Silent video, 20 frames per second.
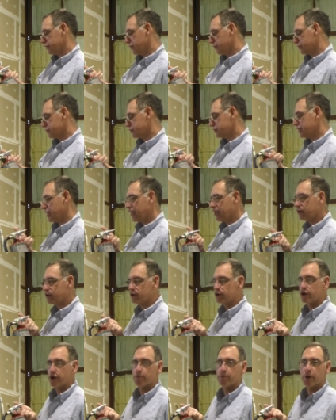you know
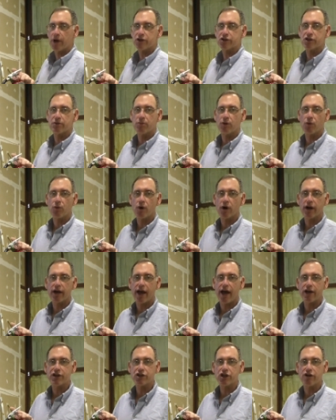standard combustible were to
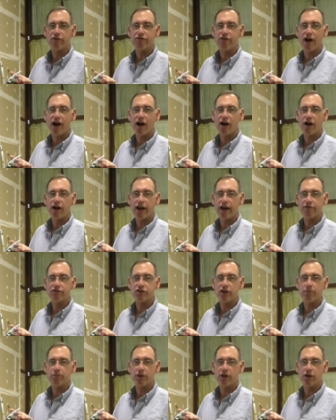catch on fire, I'd have
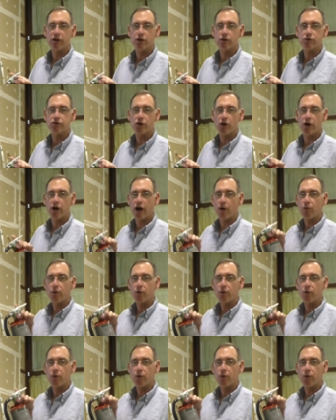something to use on it.